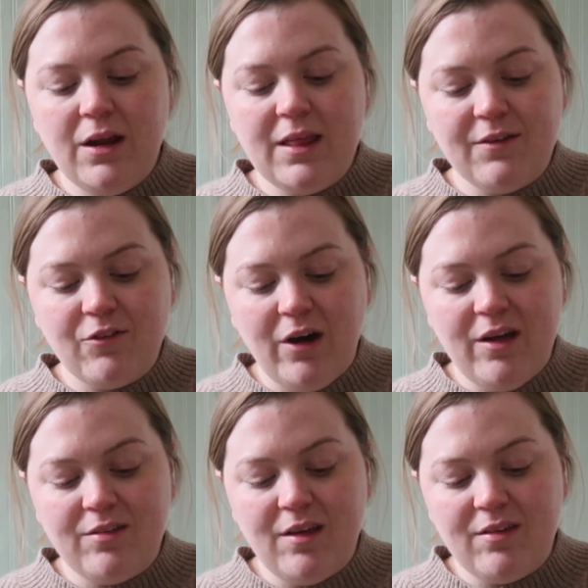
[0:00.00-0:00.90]
only thing I've got
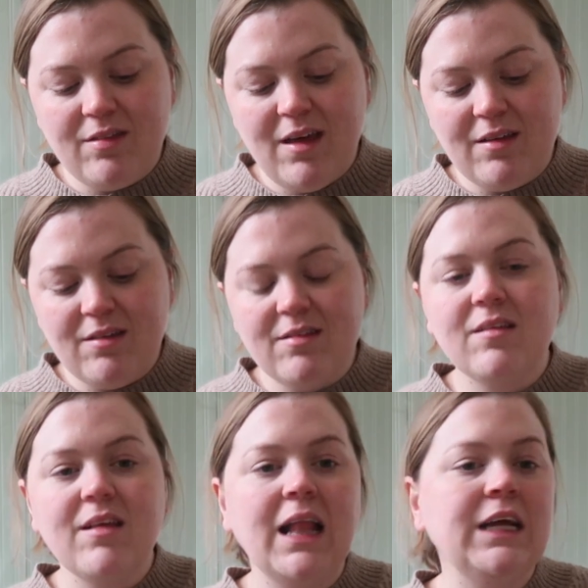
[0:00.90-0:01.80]
is that this is
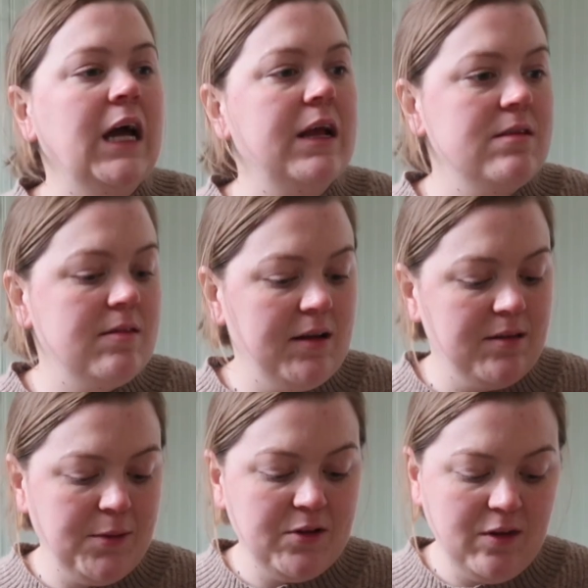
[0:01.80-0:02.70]
exactly 90
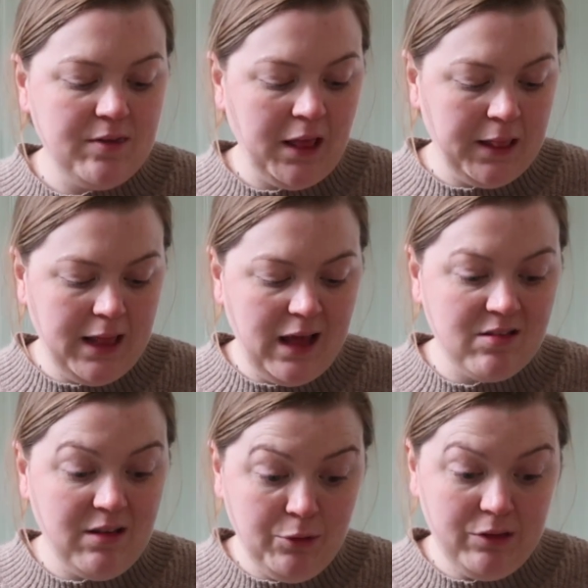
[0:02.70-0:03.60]
centimetres and
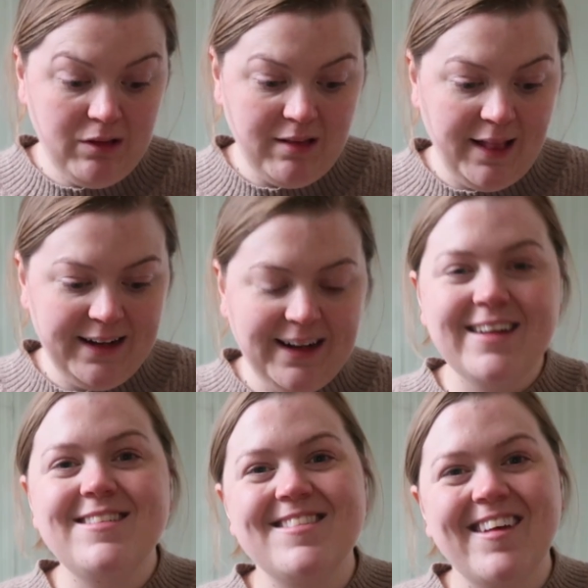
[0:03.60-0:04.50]
this was exactly
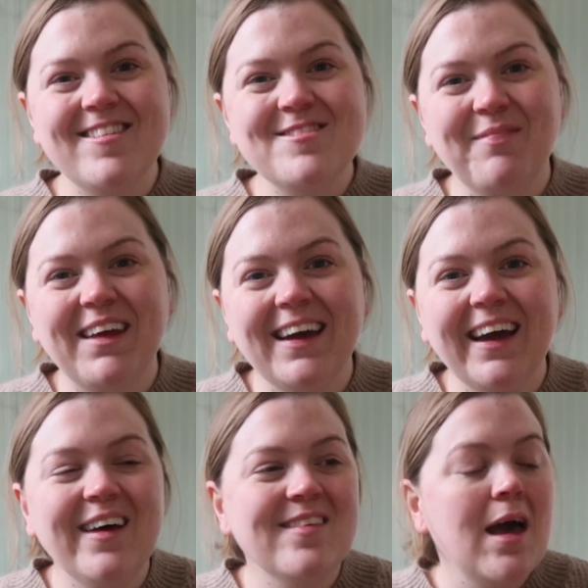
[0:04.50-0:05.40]
90
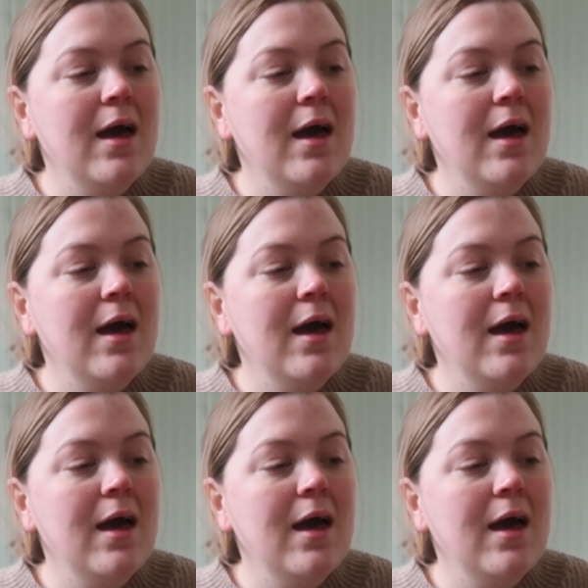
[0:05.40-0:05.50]
centimetres.